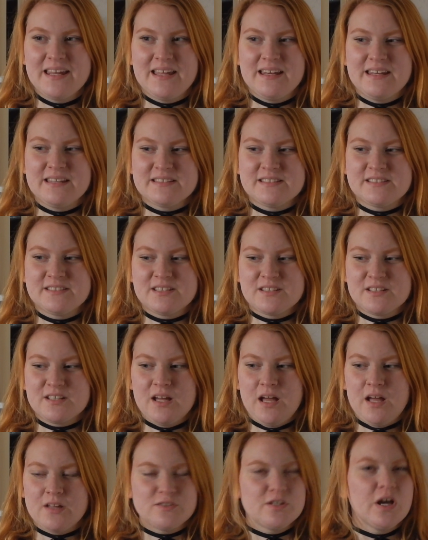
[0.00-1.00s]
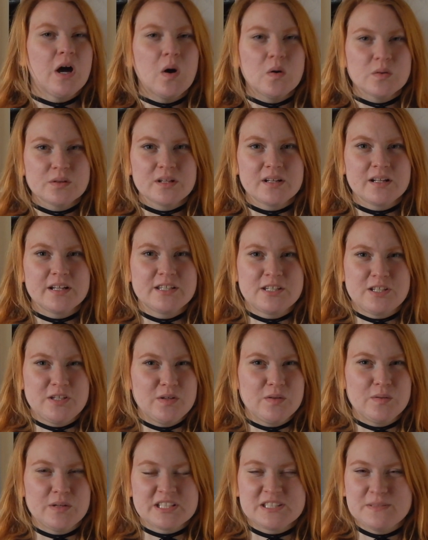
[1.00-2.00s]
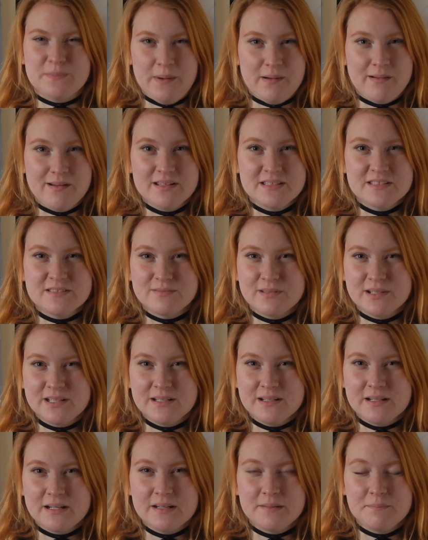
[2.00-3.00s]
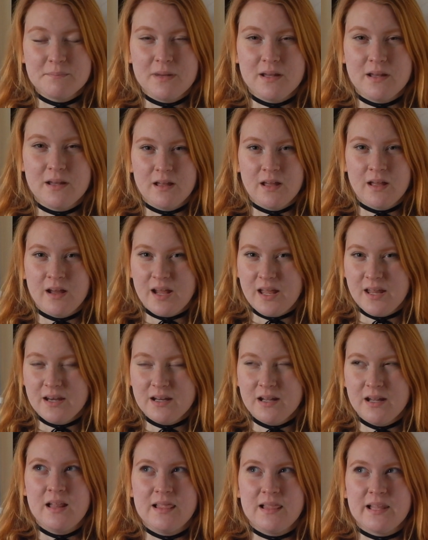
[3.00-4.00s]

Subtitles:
and it's a totally new experience reading them again.